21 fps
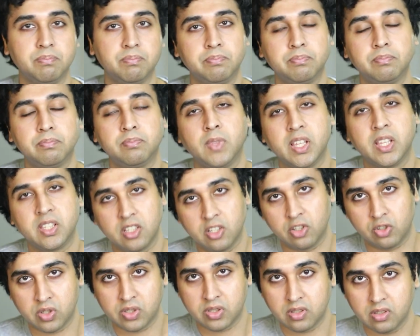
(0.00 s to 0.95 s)
that's
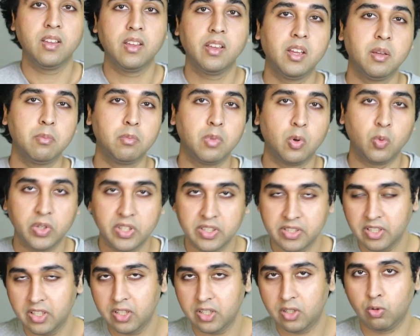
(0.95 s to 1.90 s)
interesting. But when you
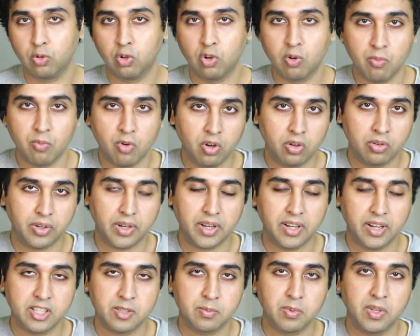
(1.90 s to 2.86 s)
see 2 or more
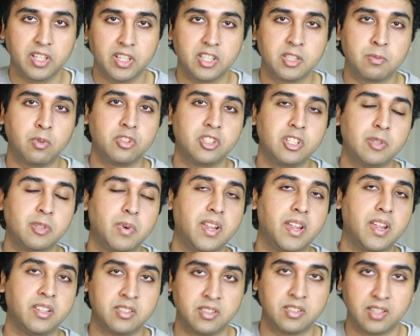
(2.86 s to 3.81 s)
creators being sponsored by
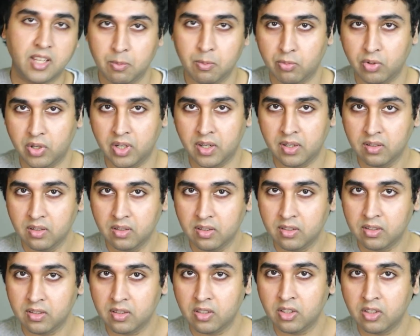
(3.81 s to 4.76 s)
that same brand,
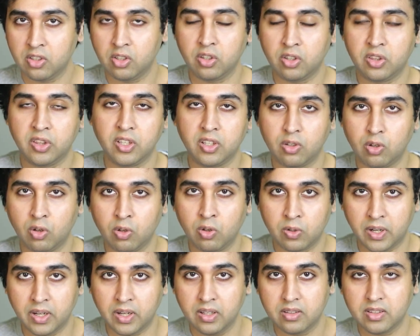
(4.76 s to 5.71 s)
you think,
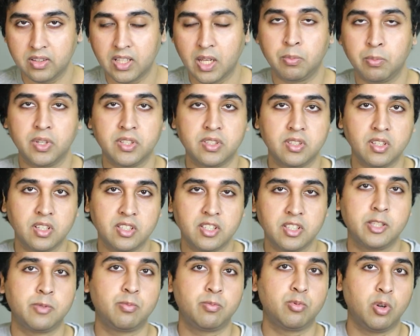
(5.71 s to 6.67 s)
alright, that business
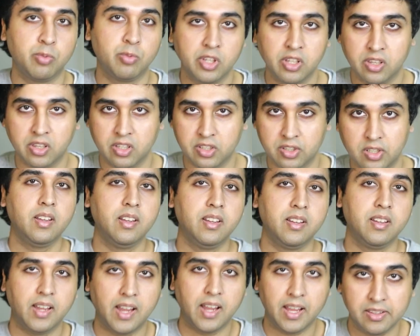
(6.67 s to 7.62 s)
is probably legit.
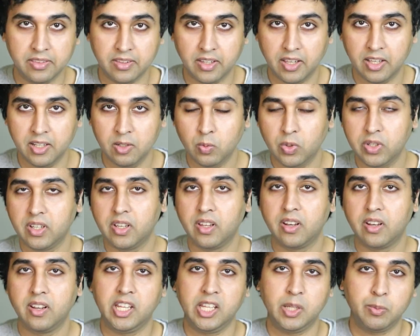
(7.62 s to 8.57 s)
And then when you get
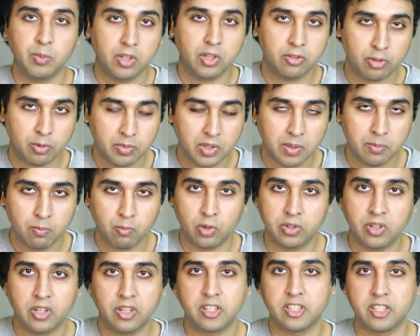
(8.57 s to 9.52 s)
an email from them
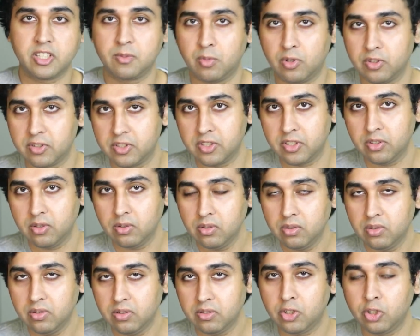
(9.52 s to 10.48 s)
wanting to sponsor you,
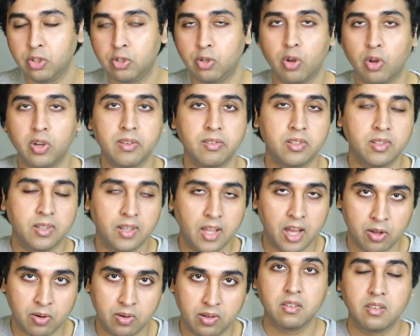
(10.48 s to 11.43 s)
you don't even
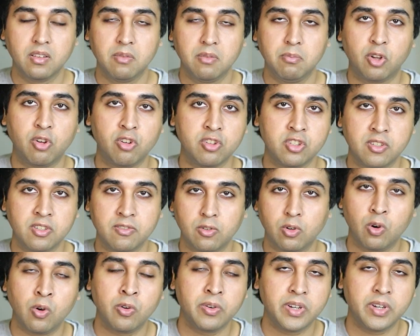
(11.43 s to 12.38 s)
doubt it because you've
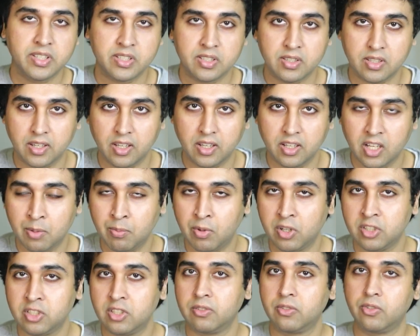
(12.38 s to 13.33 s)
already seen a
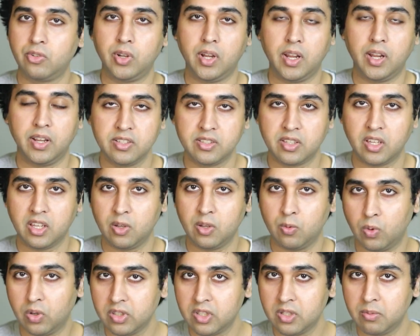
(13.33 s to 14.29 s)
bunch of creators that you
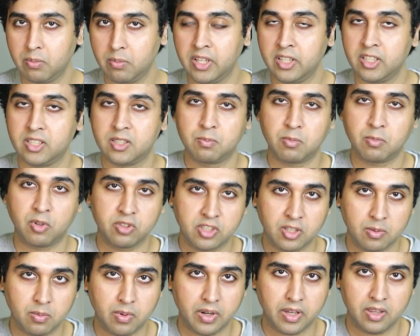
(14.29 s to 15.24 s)
watch being
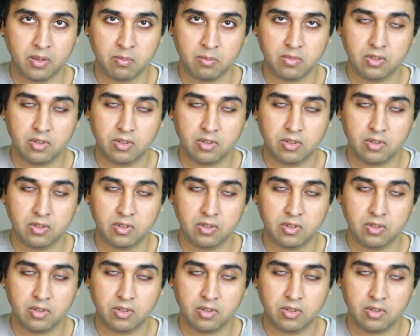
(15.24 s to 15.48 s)
sponsored by them.